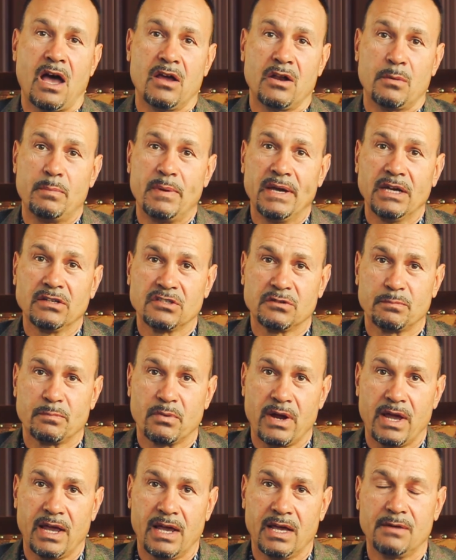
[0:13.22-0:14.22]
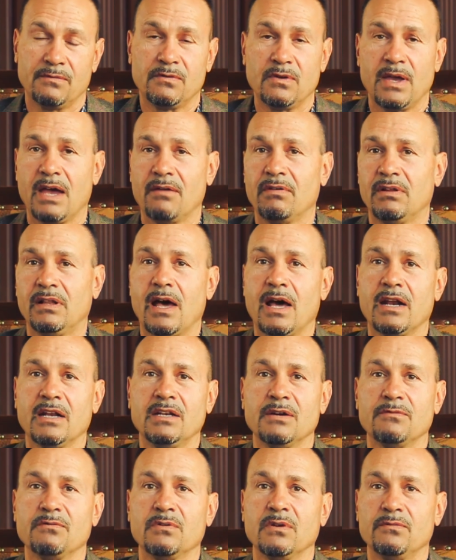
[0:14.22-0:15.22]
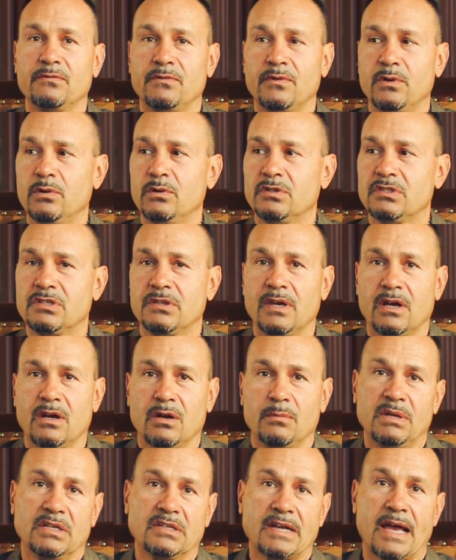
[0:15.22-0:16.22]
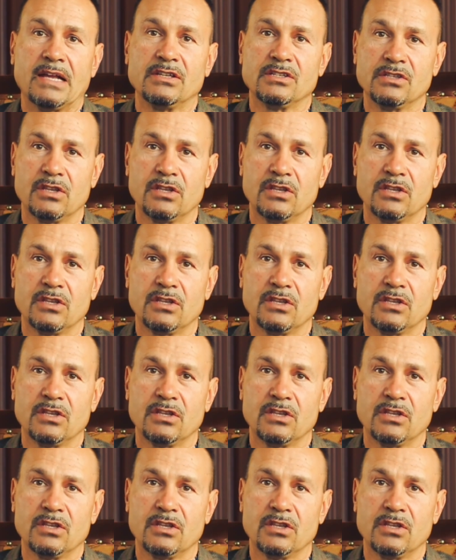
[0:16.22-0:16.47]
on a big spread, if you have a lot of different foods there besides